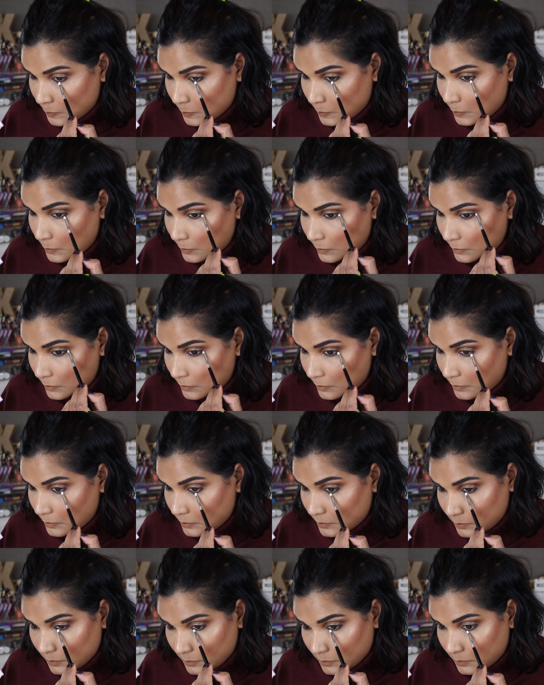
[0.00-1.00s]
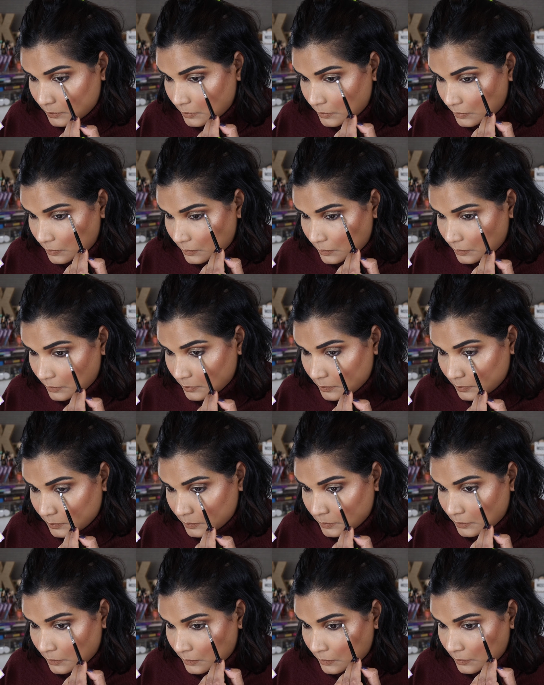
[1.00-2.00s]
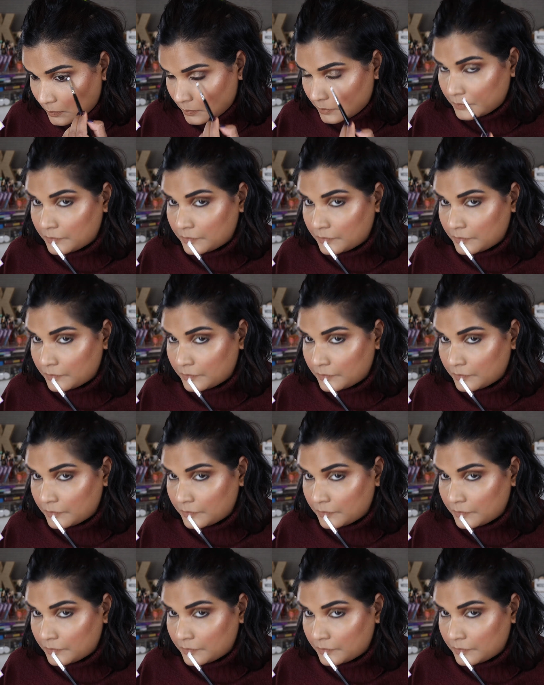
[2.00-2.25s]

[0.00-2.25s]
(no one is talking)